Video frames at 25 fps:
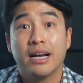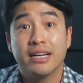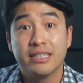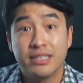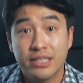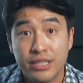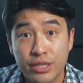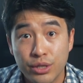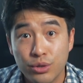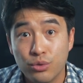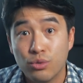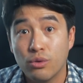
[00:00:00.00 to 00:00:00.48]

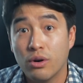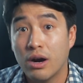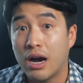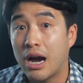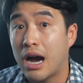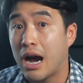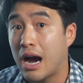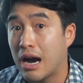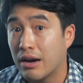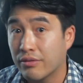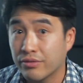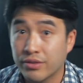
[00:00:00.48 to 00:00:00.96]
until
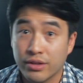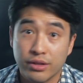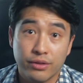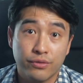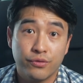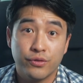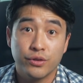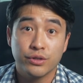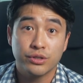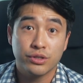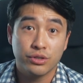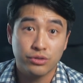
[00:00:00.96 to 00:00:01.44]
after the
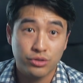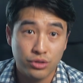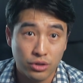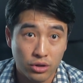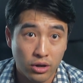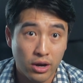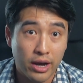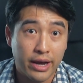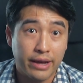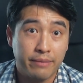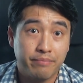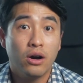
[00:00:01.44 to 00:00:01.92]
1st of
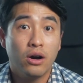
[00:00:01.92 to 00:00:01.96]
July.